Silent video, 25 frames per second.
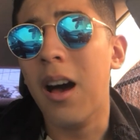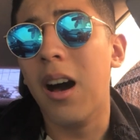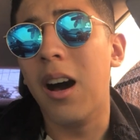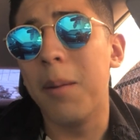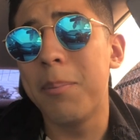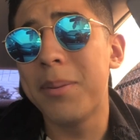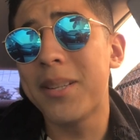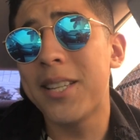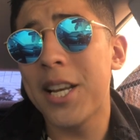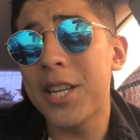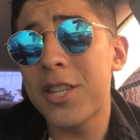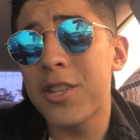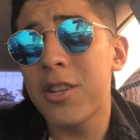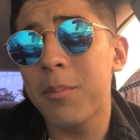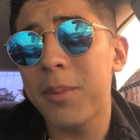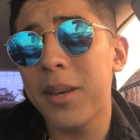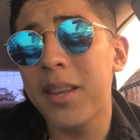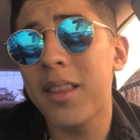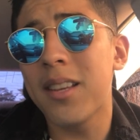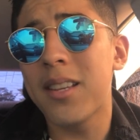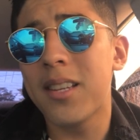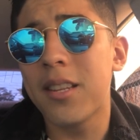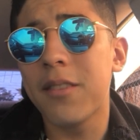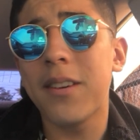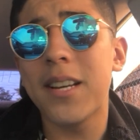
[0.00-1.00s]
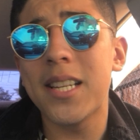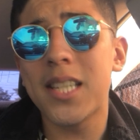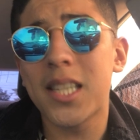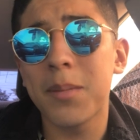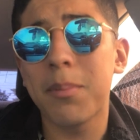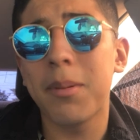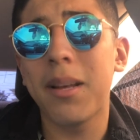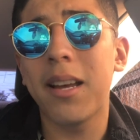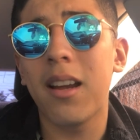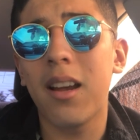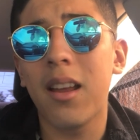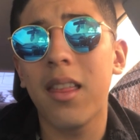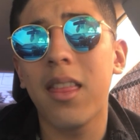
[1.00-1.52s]
a potential to be the
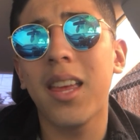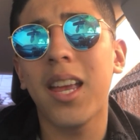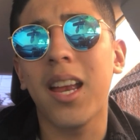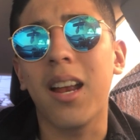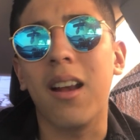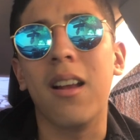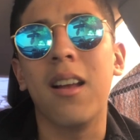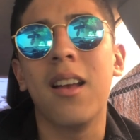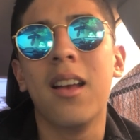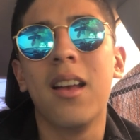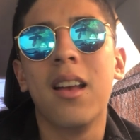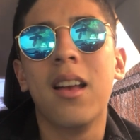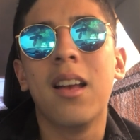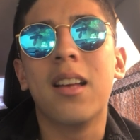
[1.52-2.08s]
defensive player of the year.